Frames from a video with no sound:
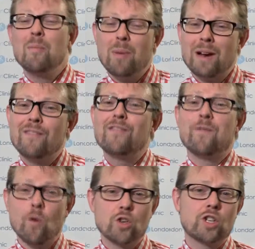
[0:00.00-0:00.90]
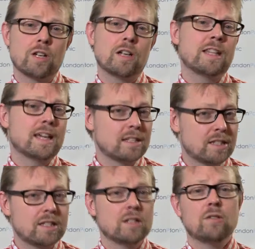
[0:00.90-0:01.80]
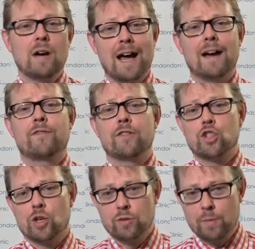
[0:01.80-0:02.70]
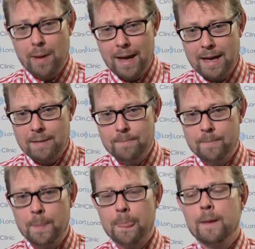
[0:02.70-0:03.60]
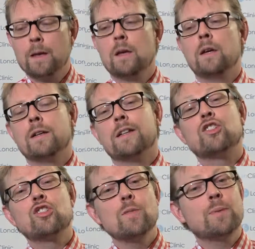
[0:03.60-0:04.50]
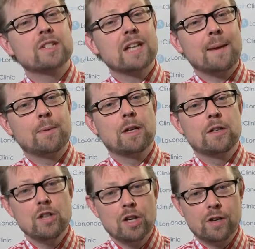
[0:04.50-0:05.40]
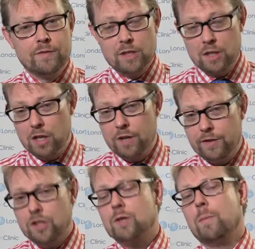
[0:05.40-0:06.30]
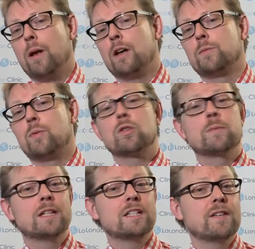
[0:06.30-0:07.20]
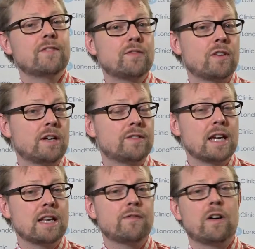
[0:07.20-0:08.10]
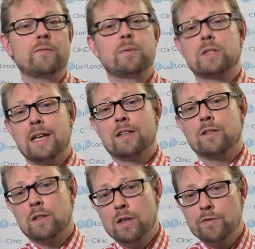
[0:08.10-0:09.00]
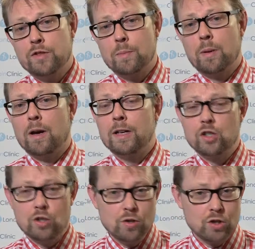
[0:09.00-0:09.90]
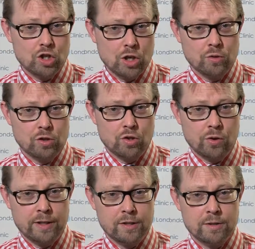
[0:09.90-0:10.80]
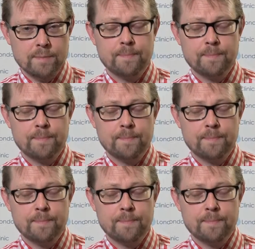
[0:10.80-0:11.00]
But unfortunately, they still have shoulder pain. Now, the suprascapular nerve is a nerve that supplies approximately 75 to 85% of the nerve supply to the shoulder joint.